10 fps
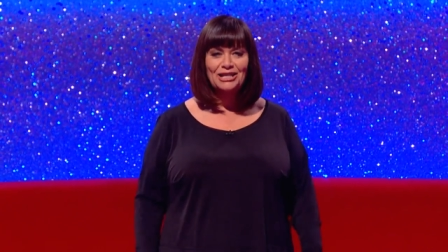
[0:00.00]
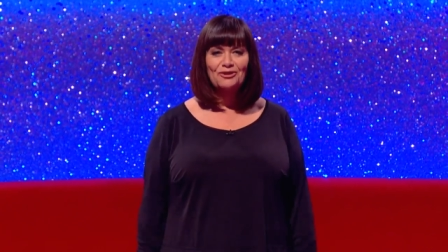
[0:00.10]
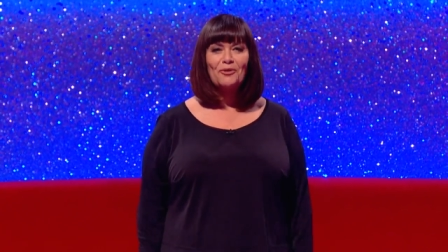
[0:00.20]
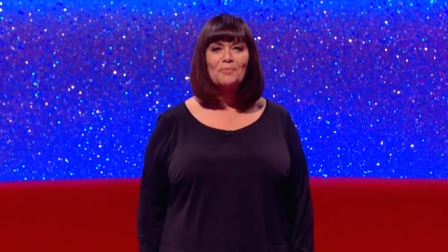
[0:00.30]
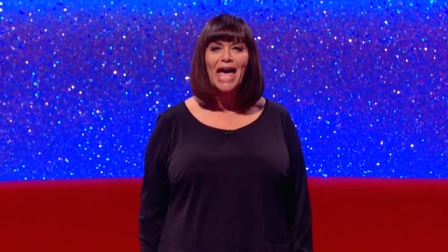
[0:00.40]

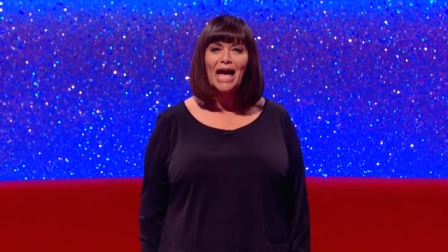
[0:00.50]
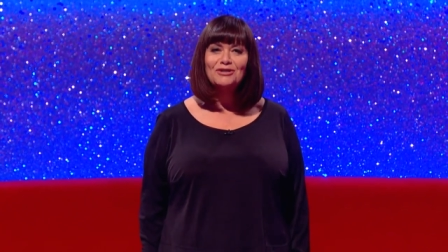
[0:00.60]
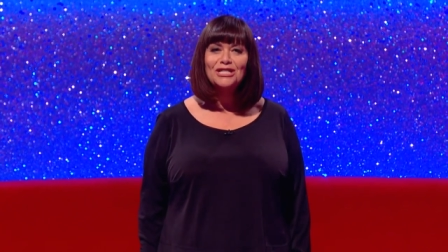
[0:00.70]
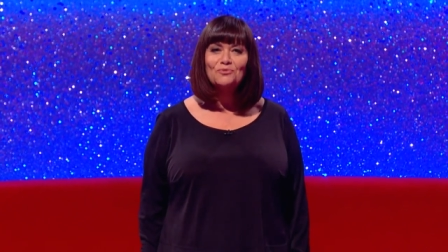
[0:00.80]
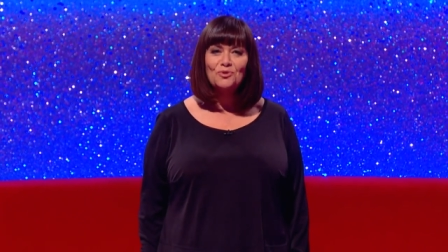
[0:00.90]
From
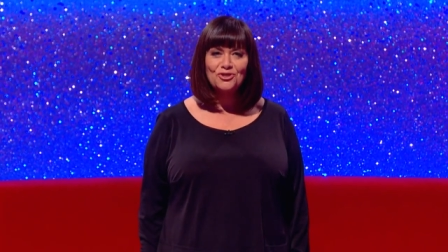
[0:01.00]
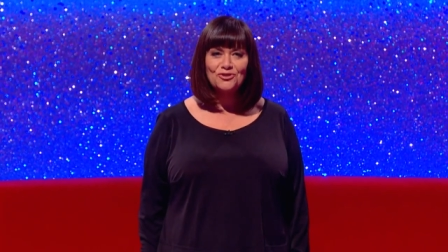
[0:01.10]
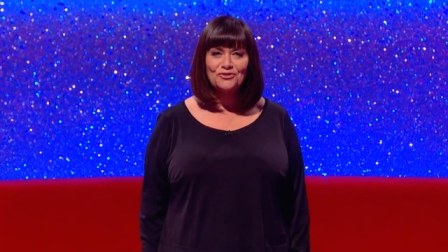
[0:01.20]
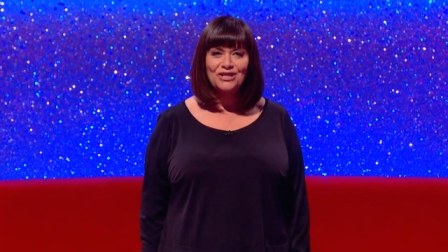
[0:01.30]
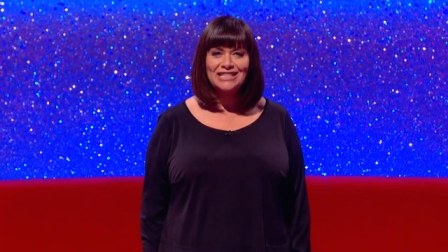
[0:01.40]
County
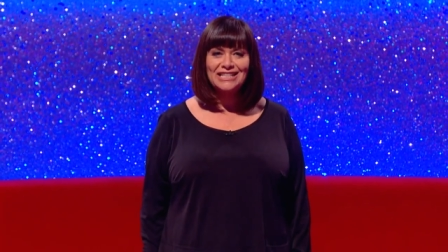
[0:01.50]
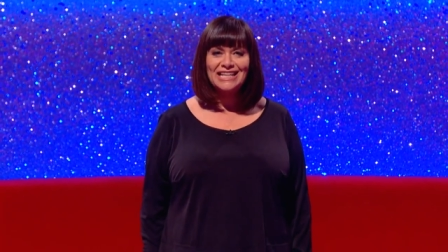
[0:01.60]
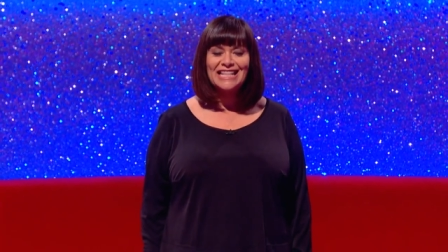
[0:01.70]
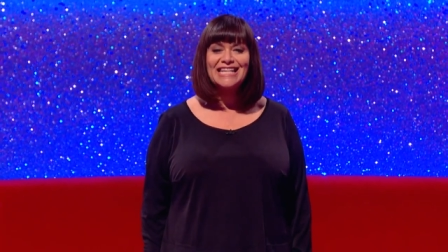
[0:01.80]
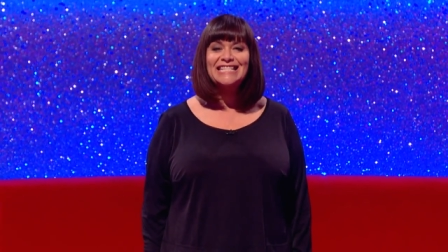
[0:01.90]
Waterford,
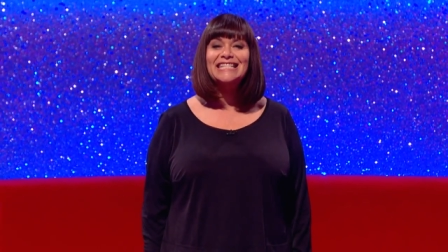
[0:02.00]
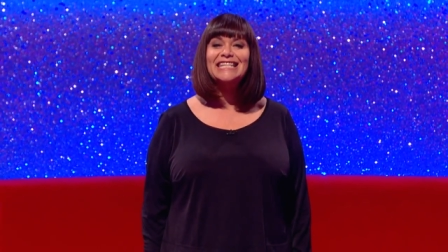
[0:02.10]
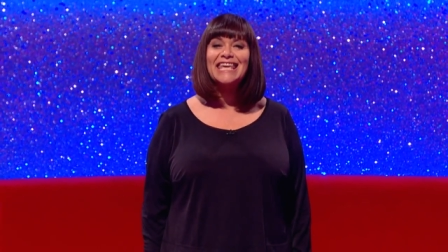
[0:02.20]
this is